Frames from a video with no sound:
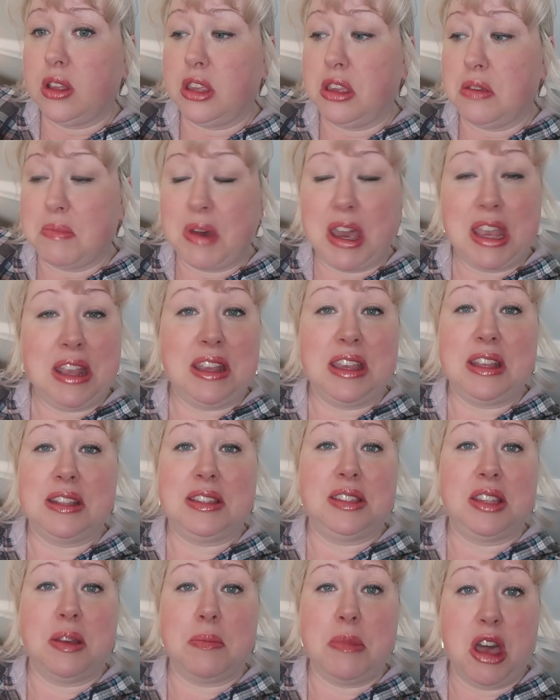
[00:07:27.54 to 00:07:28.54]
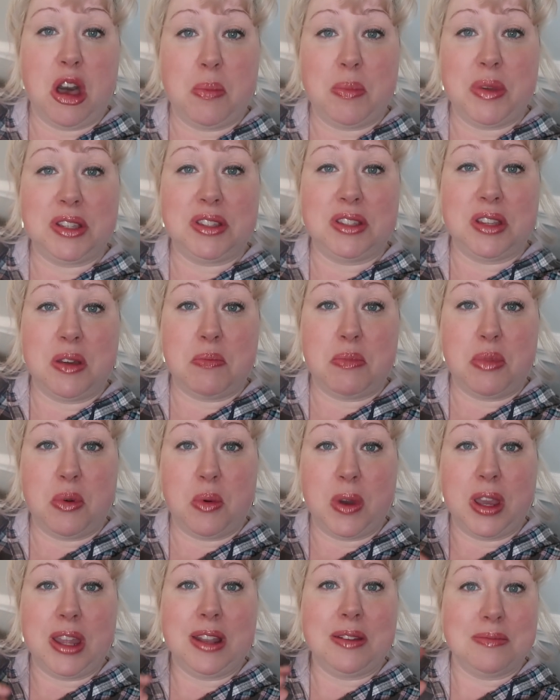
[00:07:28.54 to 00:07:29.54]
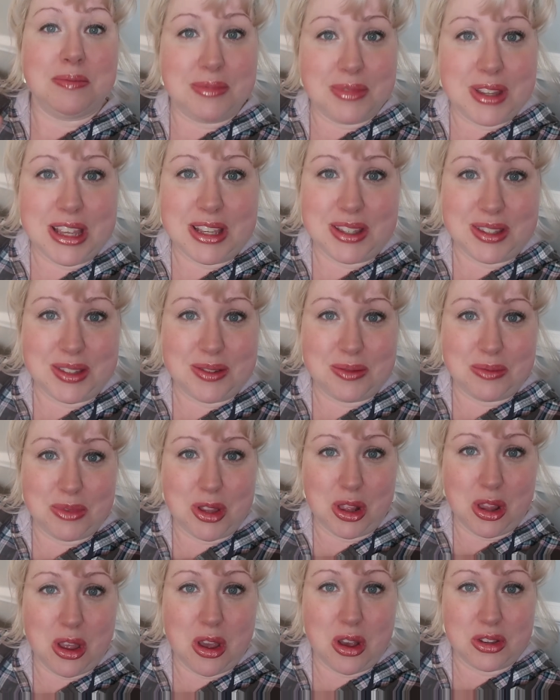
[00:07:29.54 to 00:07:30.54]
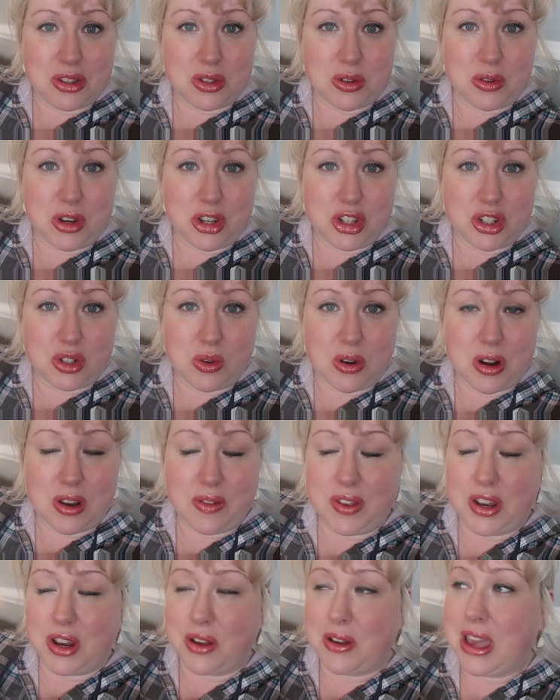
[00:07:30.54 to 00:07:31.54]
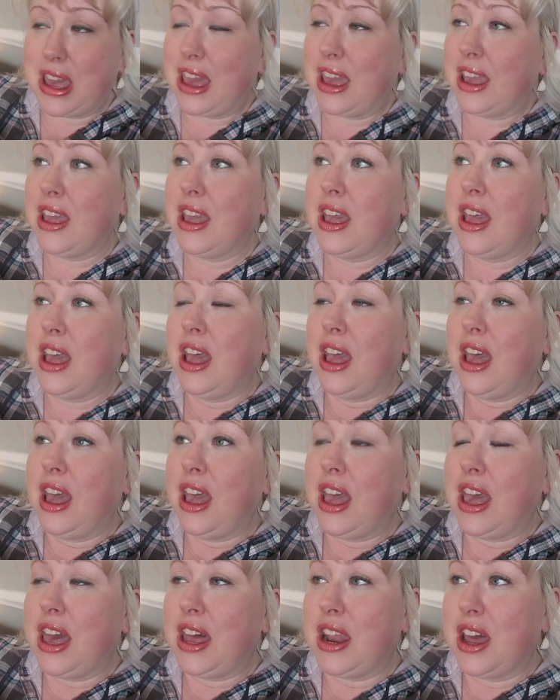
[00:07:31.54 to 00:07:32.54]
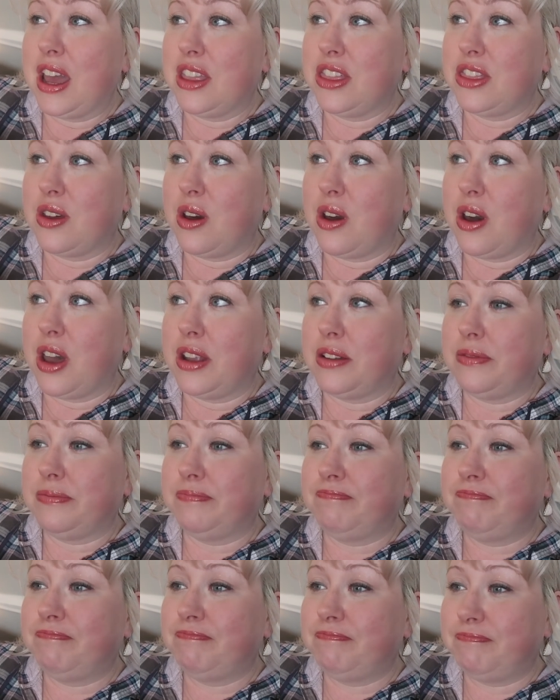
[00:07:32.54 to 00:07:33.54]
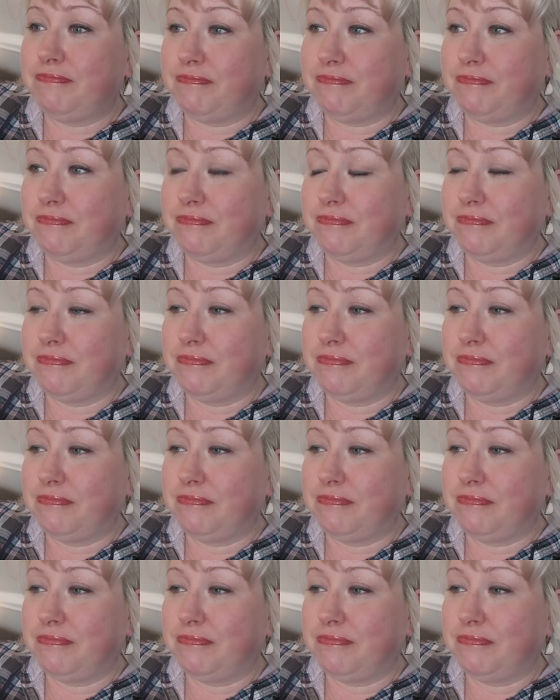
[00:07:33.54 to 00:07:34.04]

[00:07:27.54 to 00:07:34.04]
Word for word: You might get some help at some point is the long story short of it, okay? And I thought, hmm,